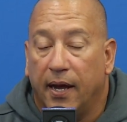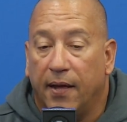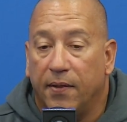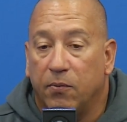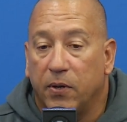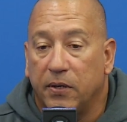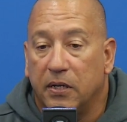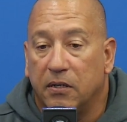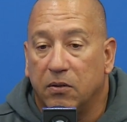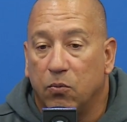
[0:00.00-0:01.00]
And then we
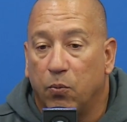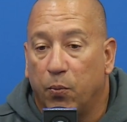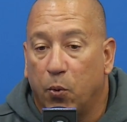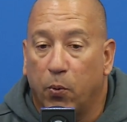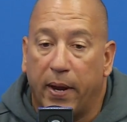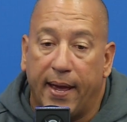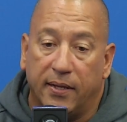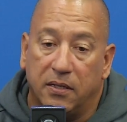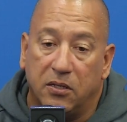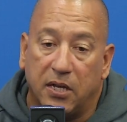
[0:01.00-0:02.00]
did where we
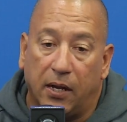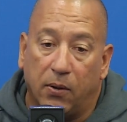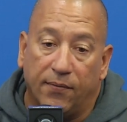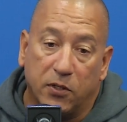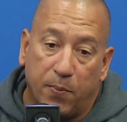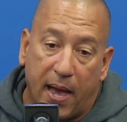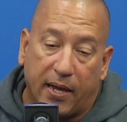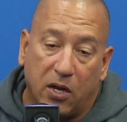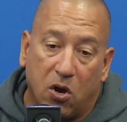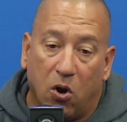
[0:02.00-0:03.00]
had Taylor Evans
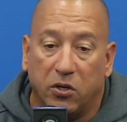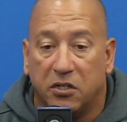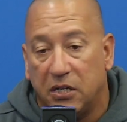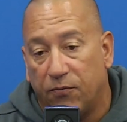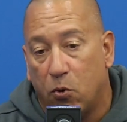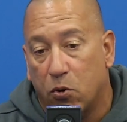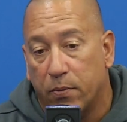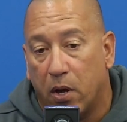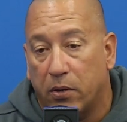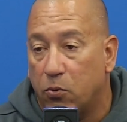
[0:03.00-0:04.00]
back at guard and Steve
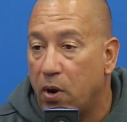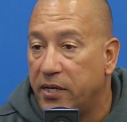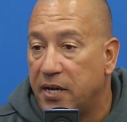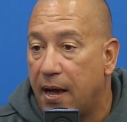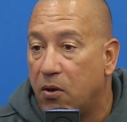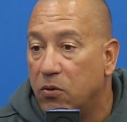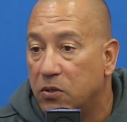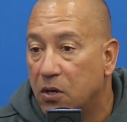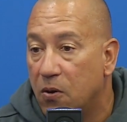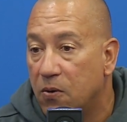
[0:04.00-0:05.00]
Wolgamon at right tackle.
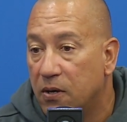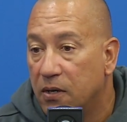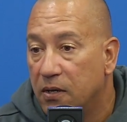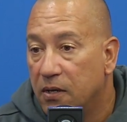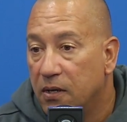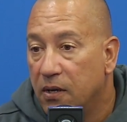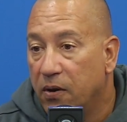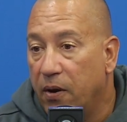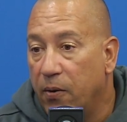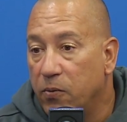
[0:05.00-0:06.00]
So
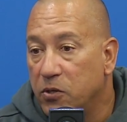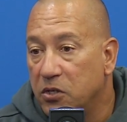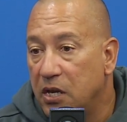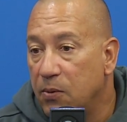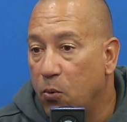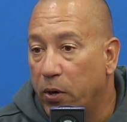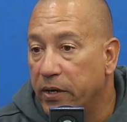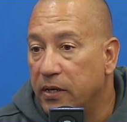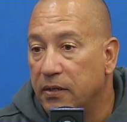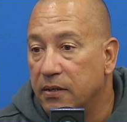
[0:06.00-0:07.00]
we'll just keep
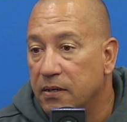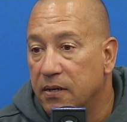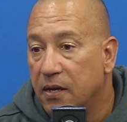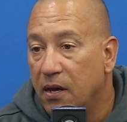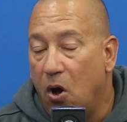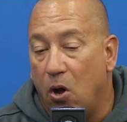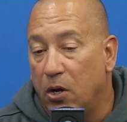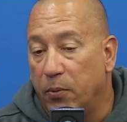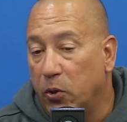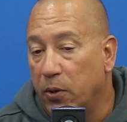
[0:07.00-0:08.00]
working it, and all
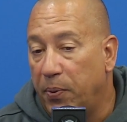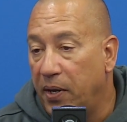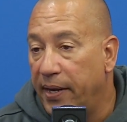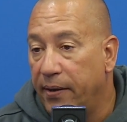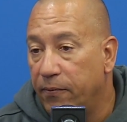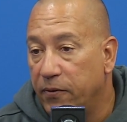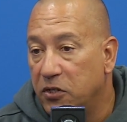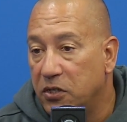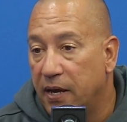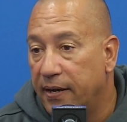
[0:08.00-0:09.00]
of them are going to play. We
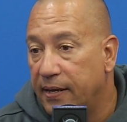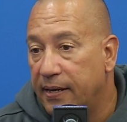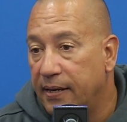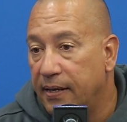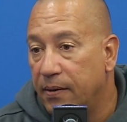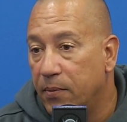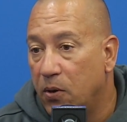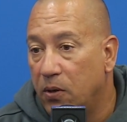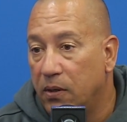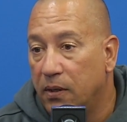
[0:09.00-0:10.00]
just got to get them
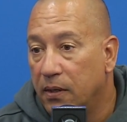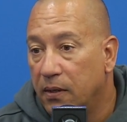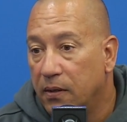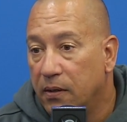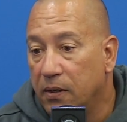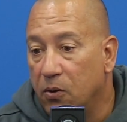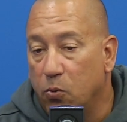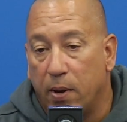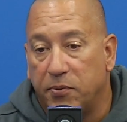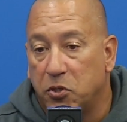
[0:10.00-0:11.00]
all, you know,
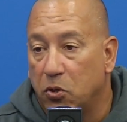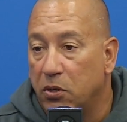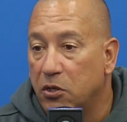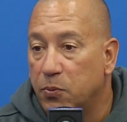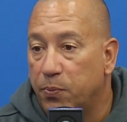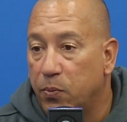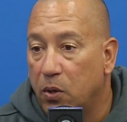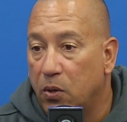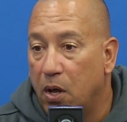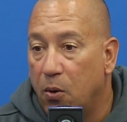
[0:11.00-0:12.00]
reps during this
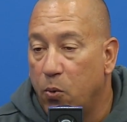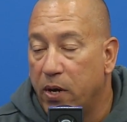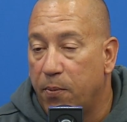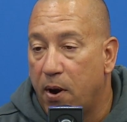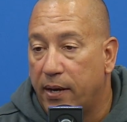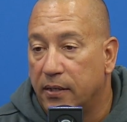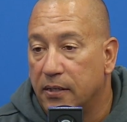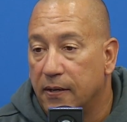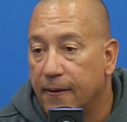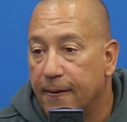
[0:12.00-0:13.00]
week of practice.